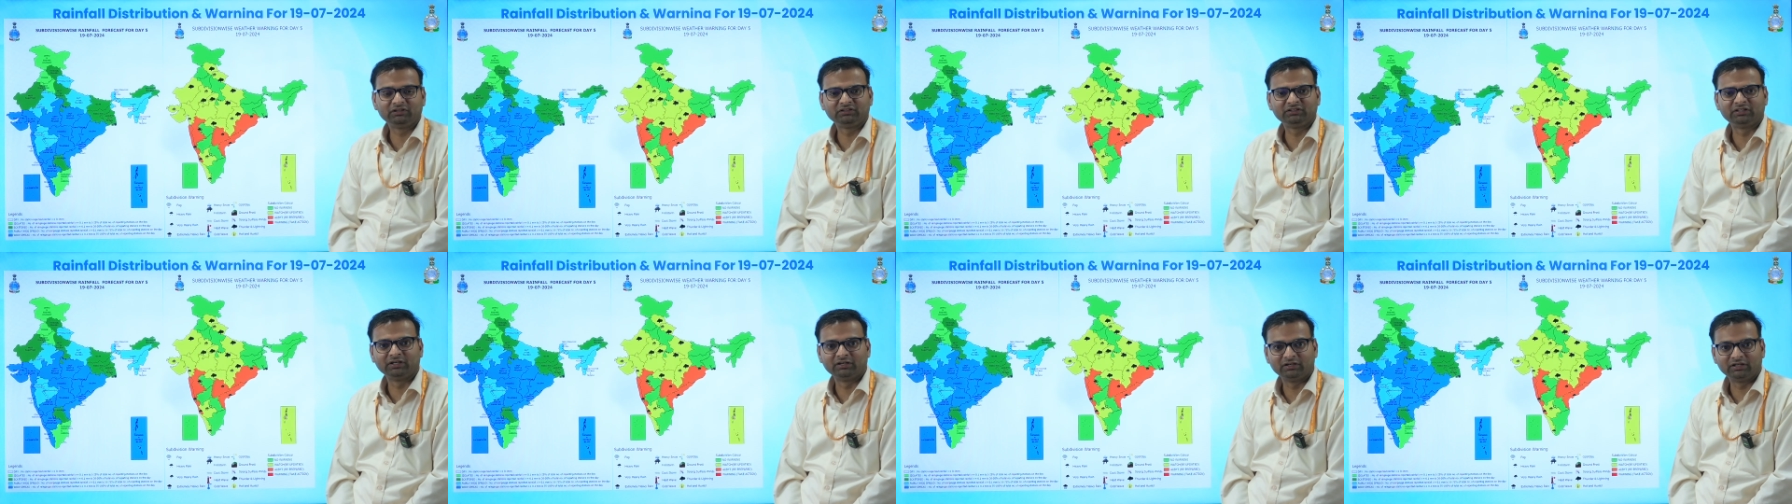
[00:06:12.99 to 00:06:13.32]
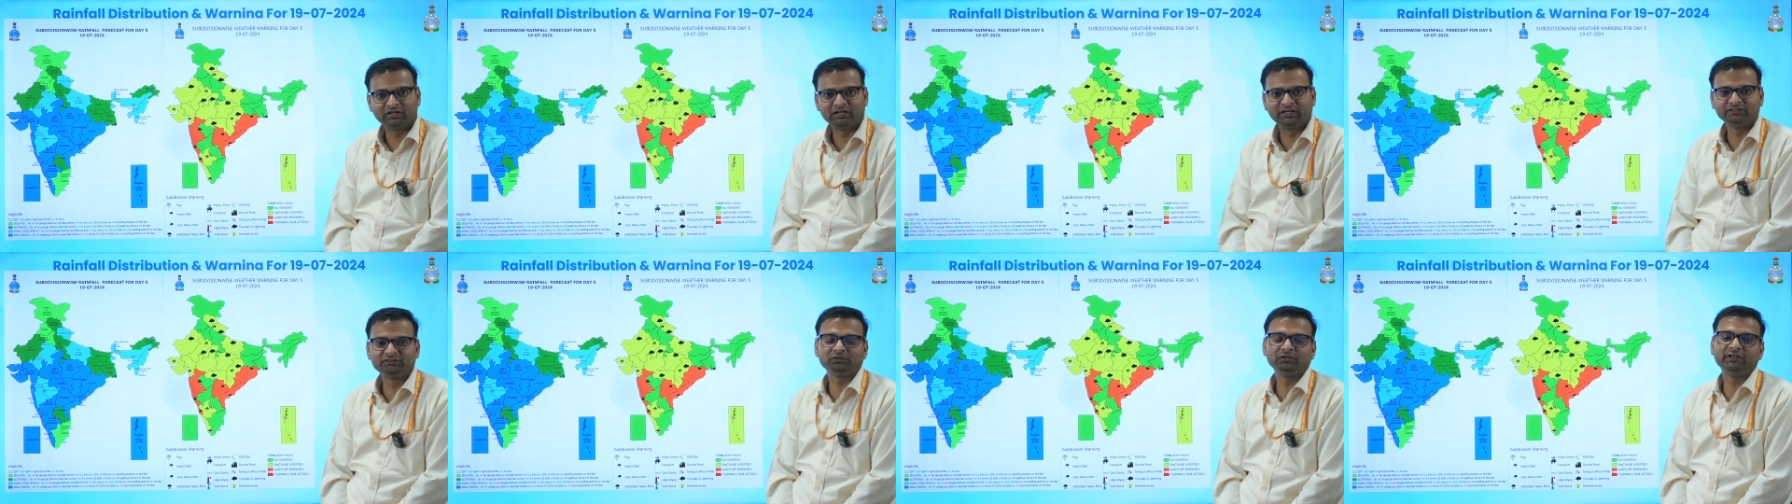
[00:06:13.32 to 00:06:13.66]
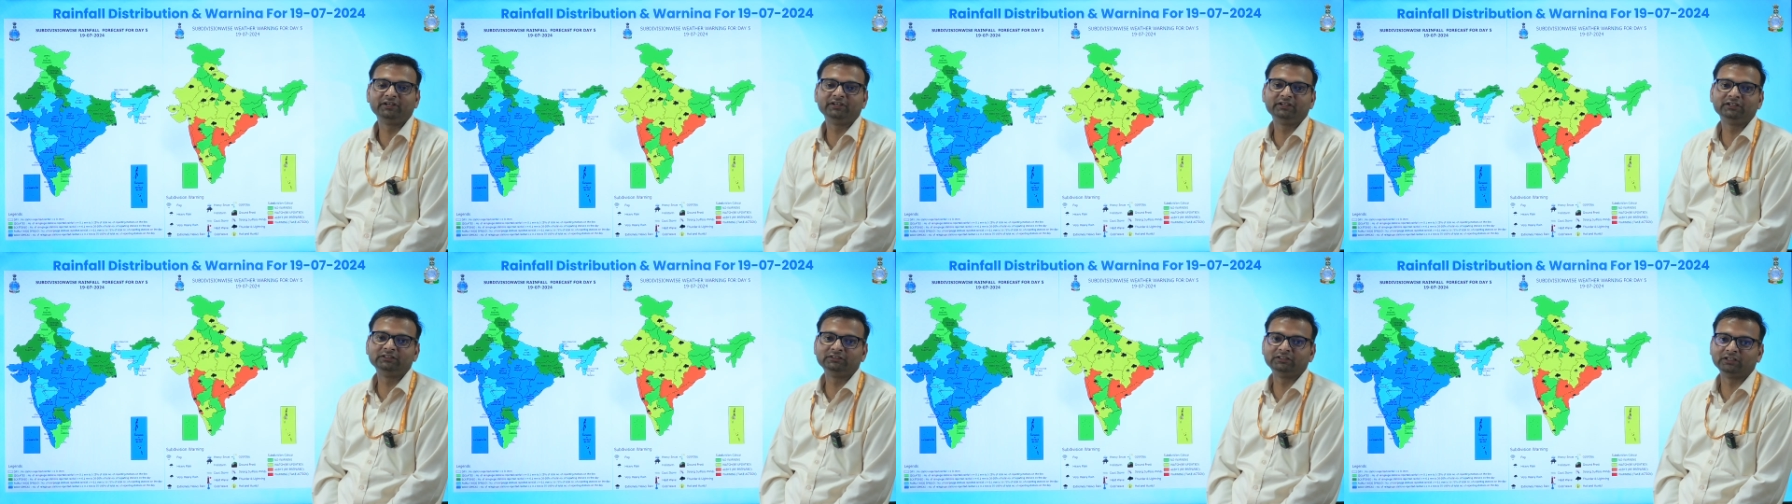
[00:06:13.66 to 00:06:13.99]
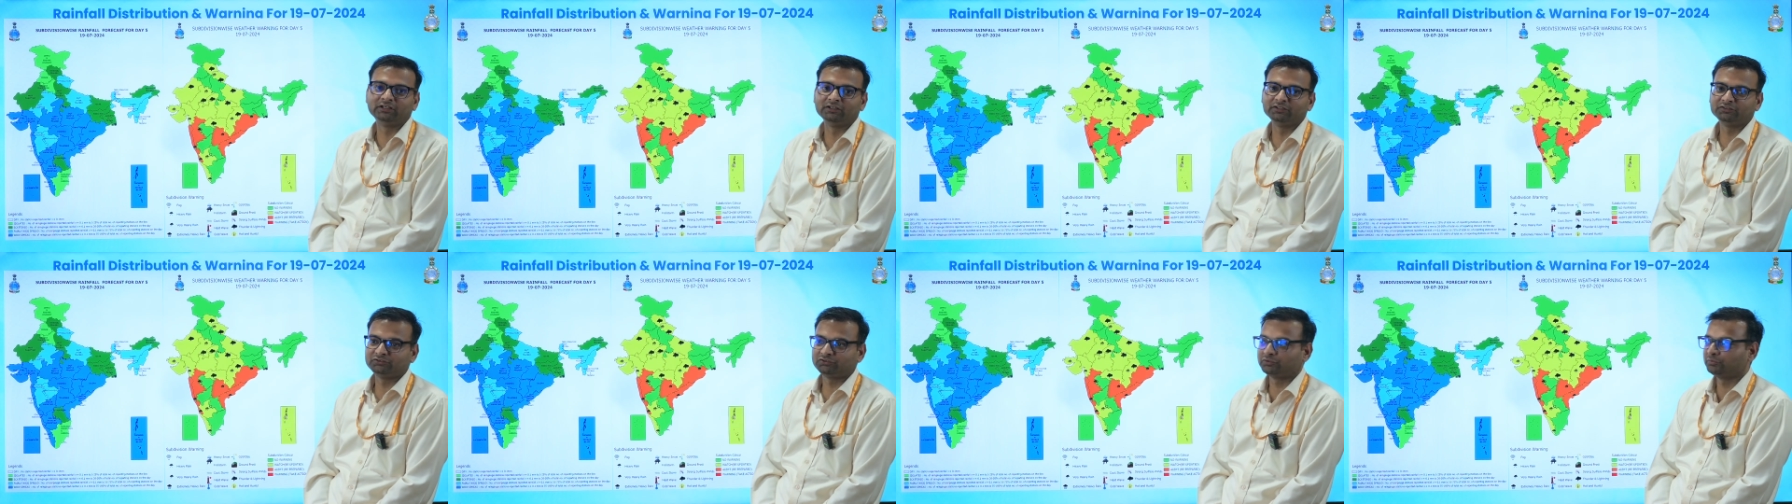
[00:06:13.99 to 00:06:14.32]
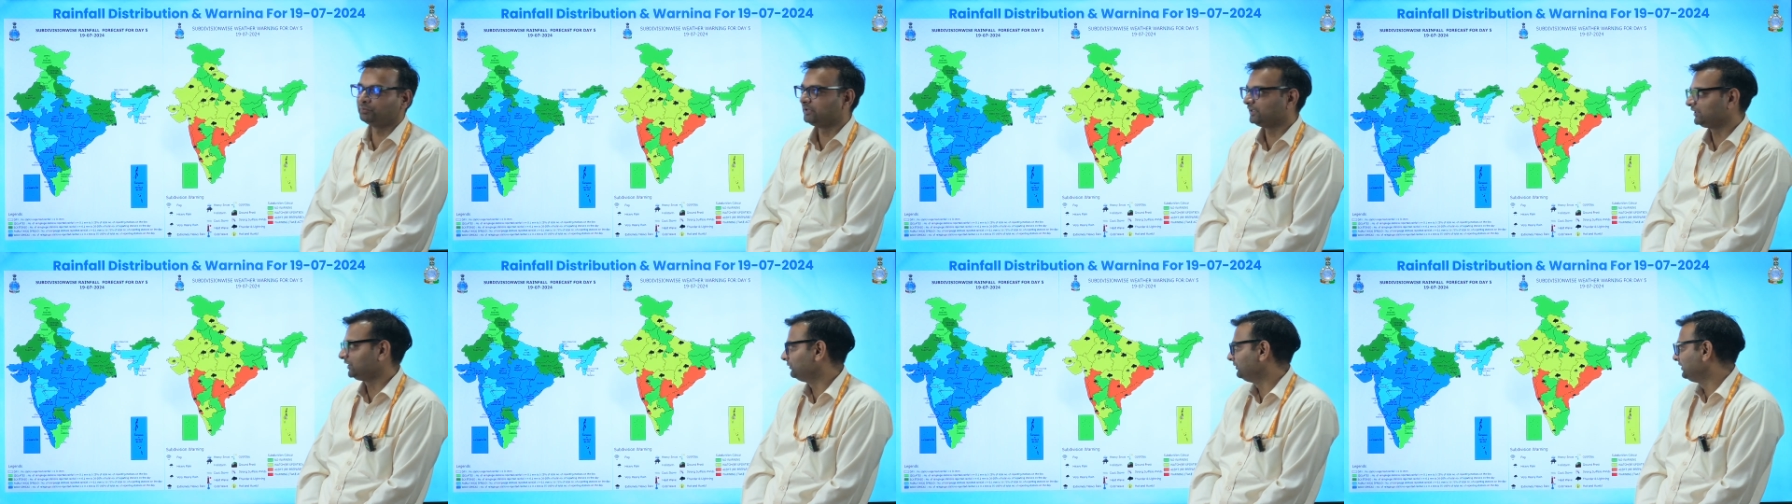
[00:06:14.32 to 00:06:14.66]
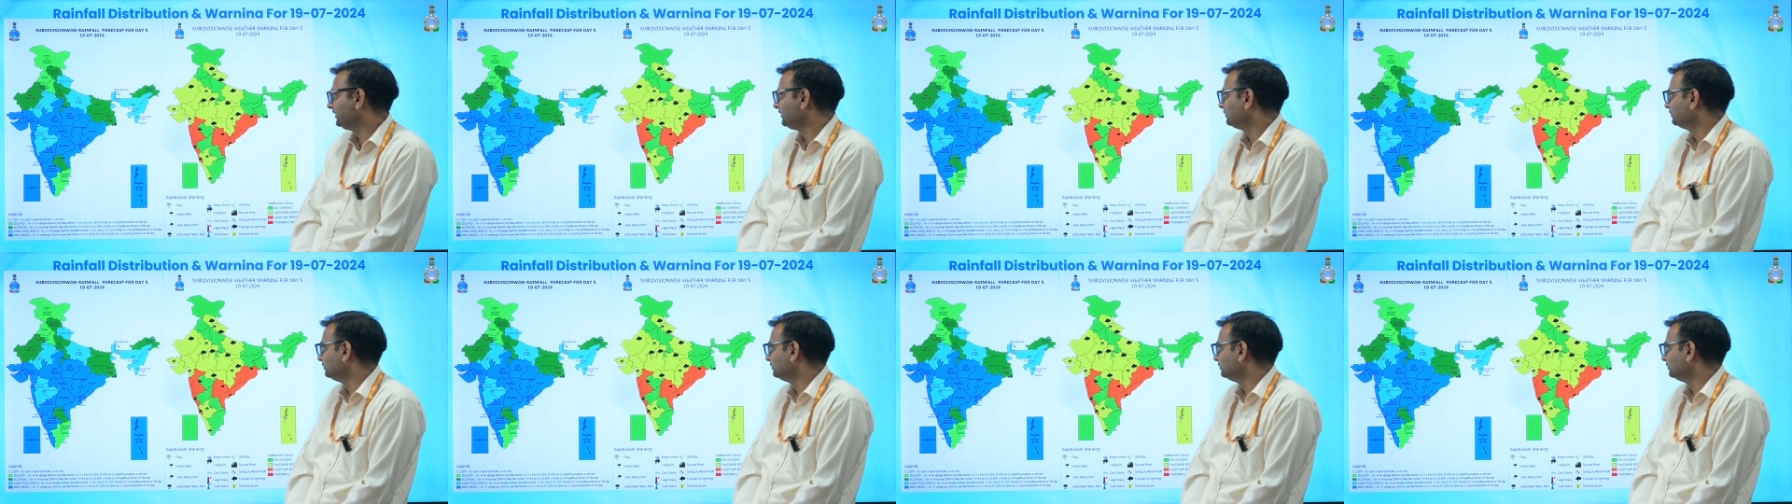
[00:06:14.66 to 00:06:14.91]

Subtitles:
isolated thunderstorm activity